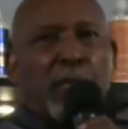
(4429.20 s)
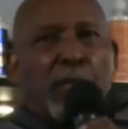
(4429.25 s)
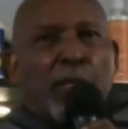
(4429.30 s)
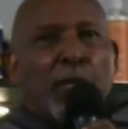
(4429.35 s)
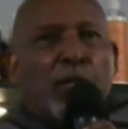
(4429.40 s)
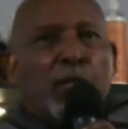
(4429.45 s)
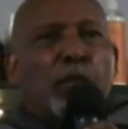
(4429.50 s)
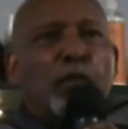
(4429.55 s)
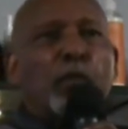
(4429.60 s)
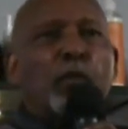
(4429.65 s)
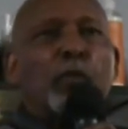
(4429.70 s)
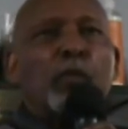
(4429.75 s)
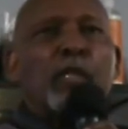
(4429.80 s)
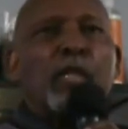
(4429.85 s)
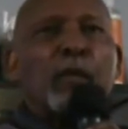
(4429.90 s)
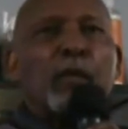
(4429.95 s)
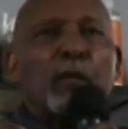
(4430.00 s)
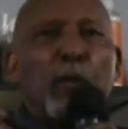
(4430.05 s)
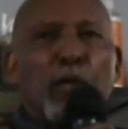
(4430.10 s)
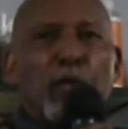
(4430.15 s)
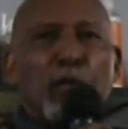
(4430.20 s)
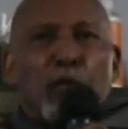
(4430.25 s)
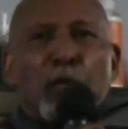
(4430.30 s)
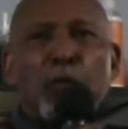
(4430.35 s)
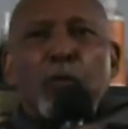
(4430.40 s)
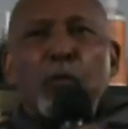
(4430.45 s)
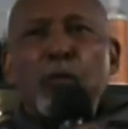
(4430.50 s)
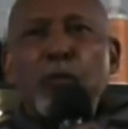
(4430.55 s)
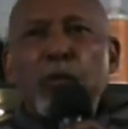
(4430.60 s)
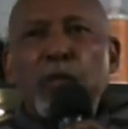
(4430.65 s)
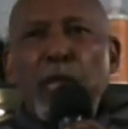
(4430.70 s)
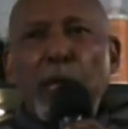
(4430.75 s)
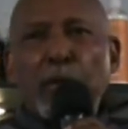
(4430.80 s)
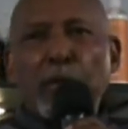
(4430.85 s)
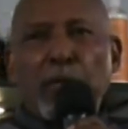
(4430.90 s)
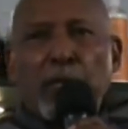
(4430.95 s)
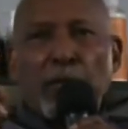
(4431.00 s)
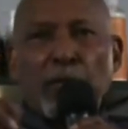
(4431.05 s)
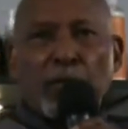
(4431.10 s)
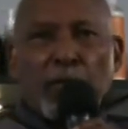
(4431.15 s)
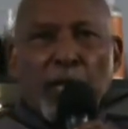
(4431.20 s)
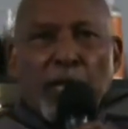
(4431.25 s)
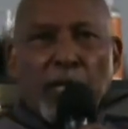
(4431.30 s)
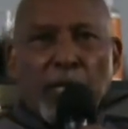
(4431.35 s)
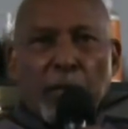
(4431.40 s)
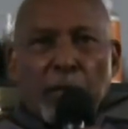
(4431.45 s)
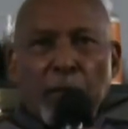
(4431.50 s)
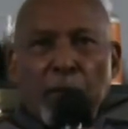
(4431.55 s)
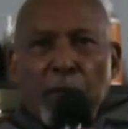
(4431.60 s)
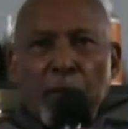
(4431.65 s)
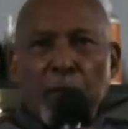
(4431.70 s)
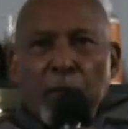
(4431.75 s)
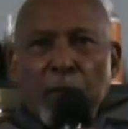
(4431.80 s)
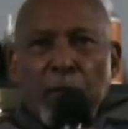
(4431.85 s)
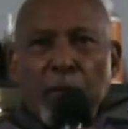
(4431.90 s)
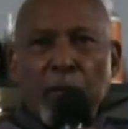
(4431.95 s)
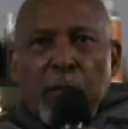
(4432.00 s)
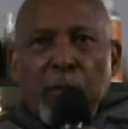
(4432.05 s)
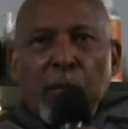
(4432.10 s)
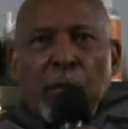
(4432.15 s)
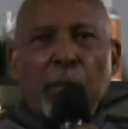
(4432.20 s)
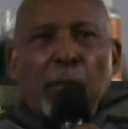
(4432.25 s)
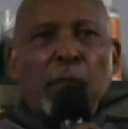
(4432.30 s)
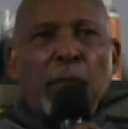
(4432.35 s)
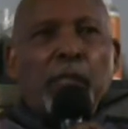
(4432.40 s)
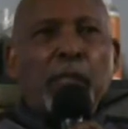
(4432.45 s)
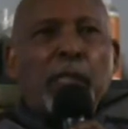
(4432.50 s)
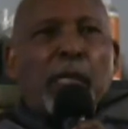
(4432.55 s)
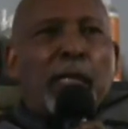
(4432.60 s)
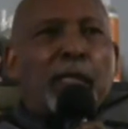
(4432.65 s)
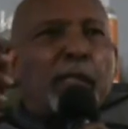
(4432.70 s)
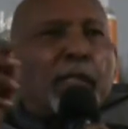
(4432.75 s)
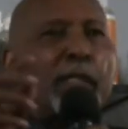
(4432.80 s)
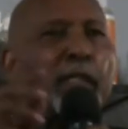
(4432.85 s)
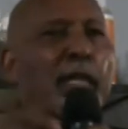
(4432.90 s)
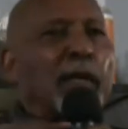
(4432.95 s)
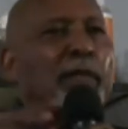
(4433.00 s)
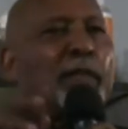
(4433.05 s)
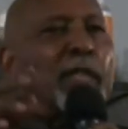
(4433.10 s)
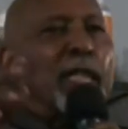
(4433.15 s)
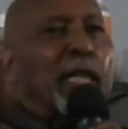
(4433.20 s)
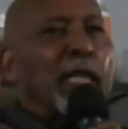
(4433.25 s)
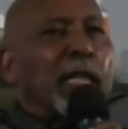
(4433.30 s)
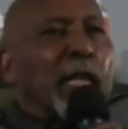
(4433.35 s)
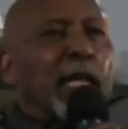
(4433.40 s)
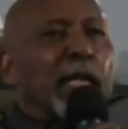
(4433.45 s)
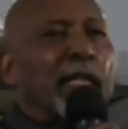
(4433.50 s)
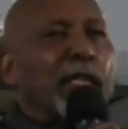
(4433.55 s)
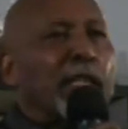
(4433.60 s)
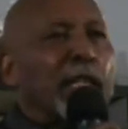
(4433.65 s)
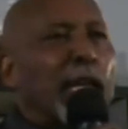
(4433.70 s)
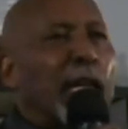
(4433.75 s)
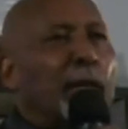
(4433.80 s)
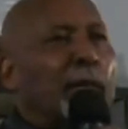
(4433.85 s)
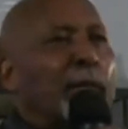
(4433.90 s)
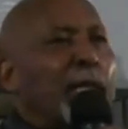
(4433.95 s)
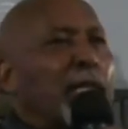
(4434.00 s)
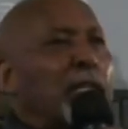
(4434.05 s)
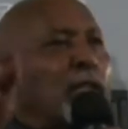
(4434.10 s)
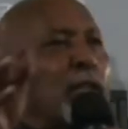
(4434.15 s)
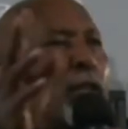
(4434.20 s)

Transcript: using what tools that was available. By the time the 70s and 80s came and they took